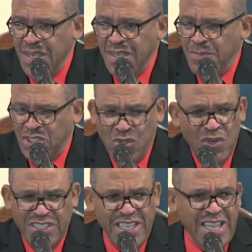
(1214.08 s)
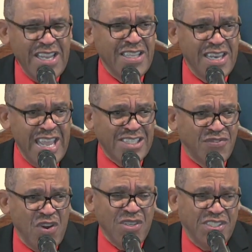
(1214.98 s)
But soon as he get in the next
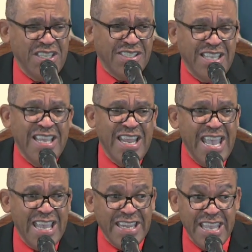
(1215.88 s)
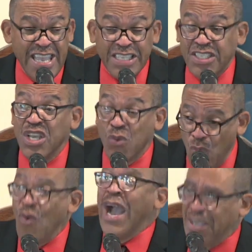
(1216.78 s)
verse, he said, and his
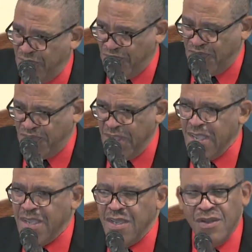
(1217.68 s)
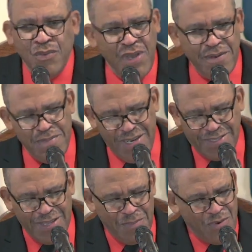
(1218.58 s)
wife. Wait a minute,
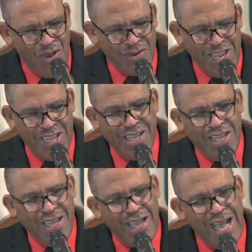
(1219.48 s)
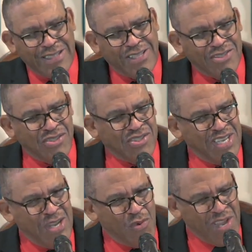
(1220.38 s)
something wrong there. I thought you
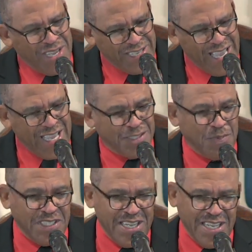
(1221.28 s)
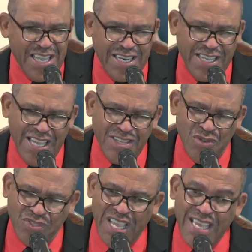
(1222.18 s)
said they were engaged, but then again, again,
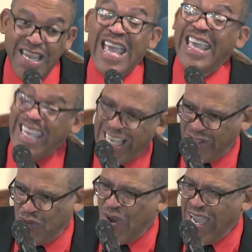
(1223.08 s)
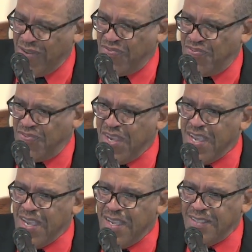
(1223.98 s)
you said his wife.
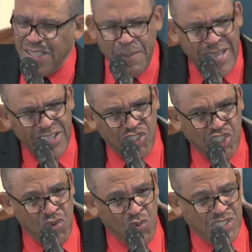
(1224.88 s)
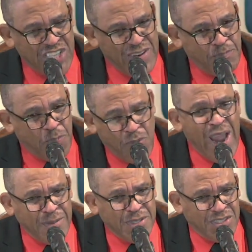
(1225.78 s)
The minute she was in
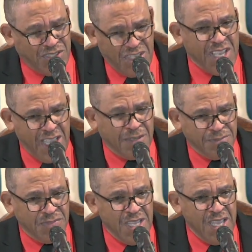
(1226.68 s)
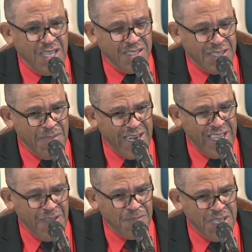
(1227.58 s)
promise to him,
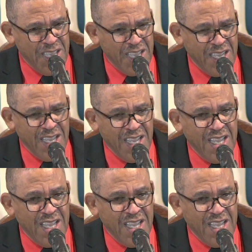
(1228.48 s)
somebody help me here